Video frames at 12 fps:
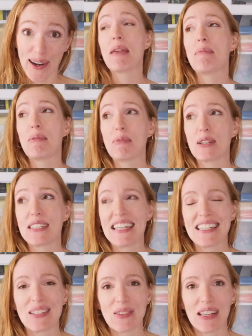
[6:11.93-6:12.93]
Maybe we're
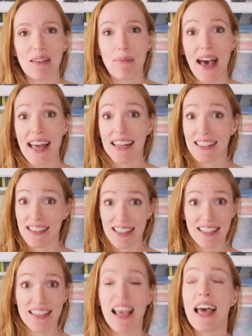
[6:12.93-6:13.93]
just really bad at this